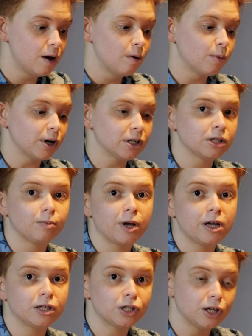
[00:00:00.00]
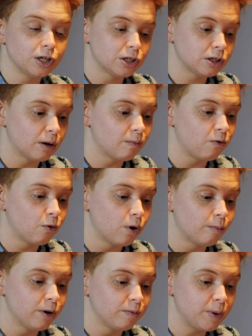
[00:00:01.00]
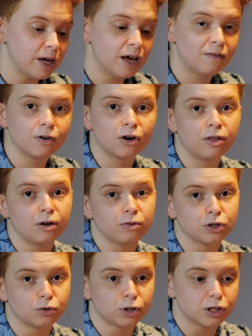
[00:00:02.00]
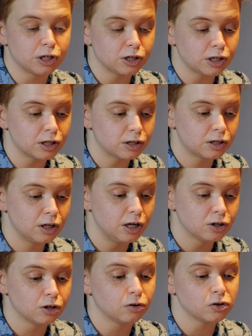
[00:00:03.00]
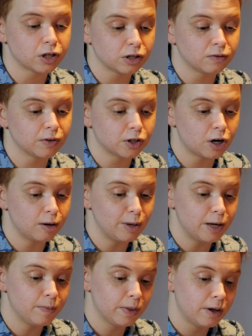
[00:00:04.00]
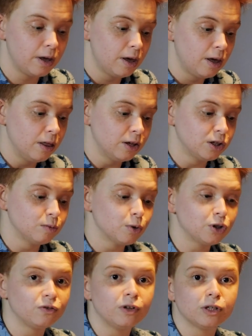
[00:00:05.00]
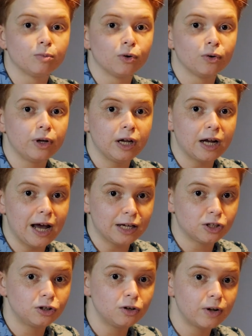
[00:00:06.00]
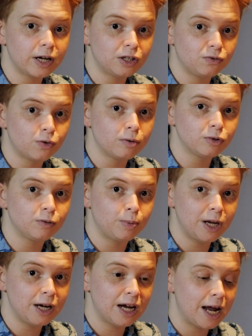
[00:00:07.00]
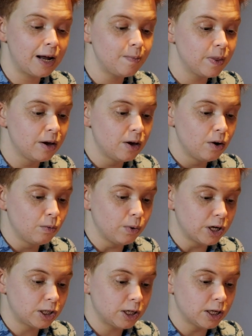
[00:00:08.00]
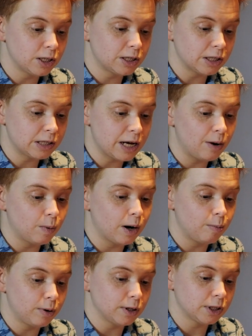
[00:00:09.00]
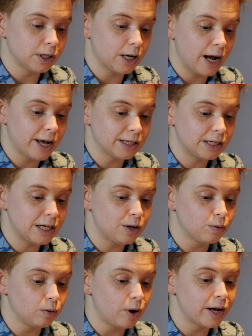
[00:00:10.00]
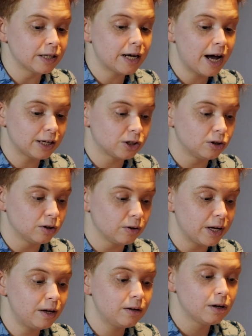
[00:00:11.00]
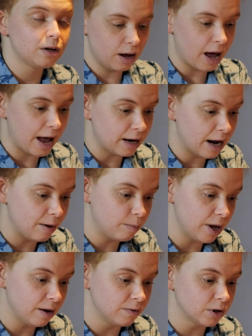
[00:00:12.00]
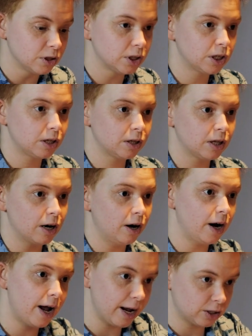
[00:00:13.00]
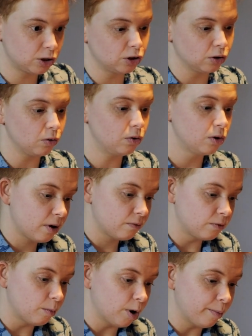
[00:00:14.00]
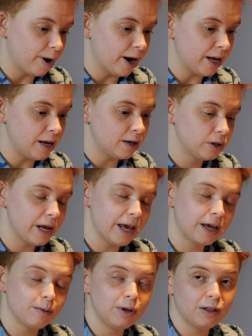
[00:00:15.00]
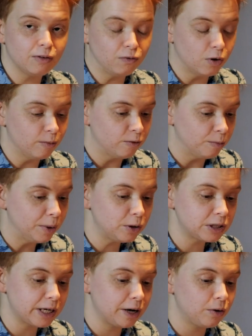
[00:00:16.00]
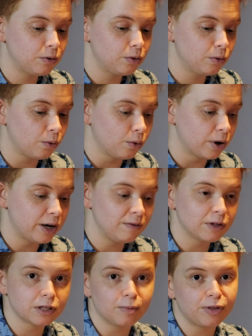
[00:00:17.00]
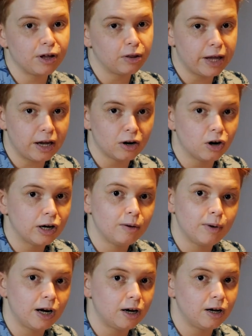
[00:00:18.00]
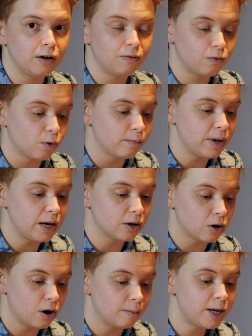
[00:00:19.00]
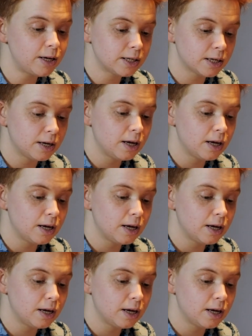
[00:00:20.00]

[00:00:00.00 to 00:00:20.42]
participates in some form of behavior that restores their internal sense of autonomy. This is most visible in externalized forms of PDA, which is to say where a person has to equalize externally and have behaviors that are external from our body. It can be the form of a meltdown or even something like an argumentative or mean comment.